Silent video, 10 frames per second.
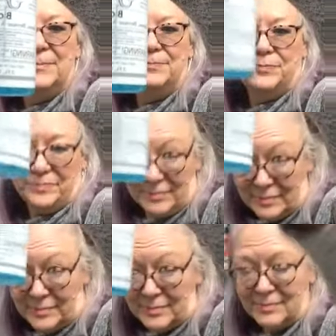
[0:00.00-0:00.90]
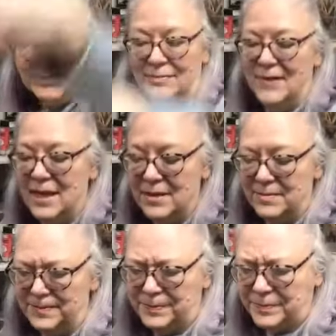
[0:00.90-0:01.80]
Black,
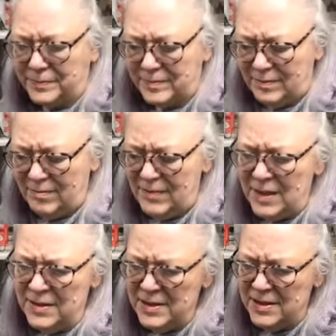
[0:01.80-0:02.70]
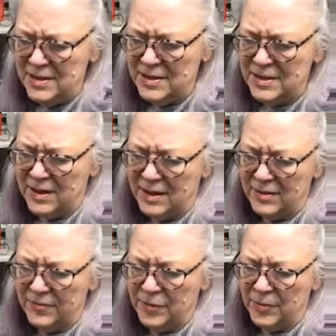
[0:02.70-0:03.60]
and this
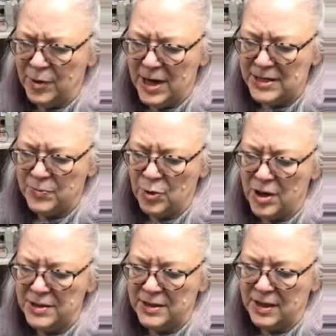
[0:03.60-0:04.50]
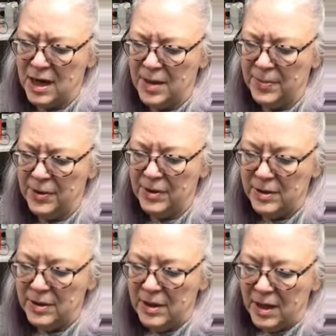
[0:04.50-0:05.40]
is for brass, bronze, and
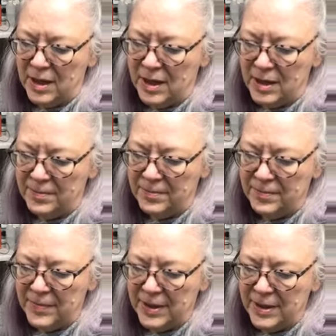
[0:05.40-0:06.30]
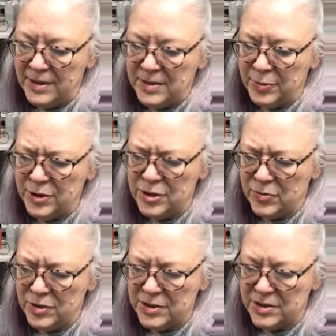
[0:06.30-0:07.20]
copper. And
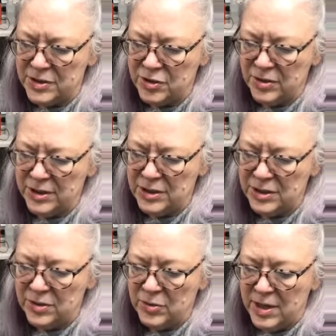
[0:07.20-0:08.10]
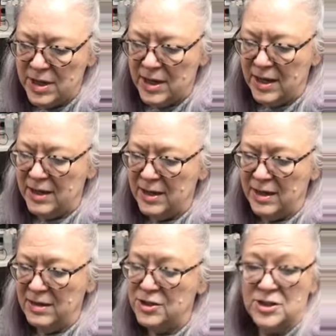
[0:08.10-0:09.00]
I'm pretty sure it works on sterling too.
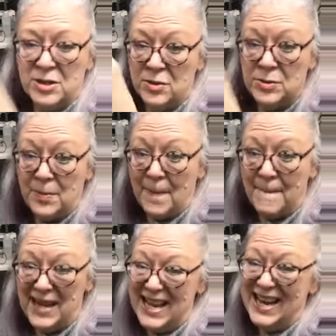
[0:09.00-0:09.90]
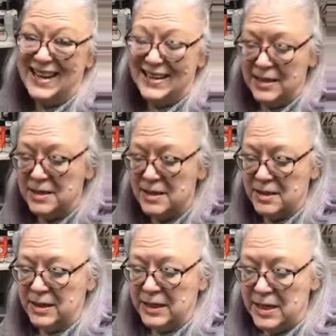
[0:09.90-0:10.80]
And it just goes black
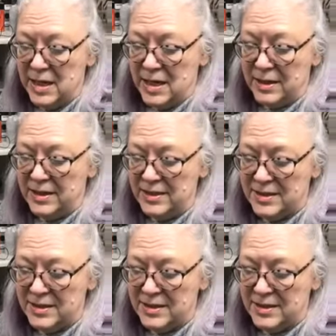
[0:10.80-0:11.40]
instantly.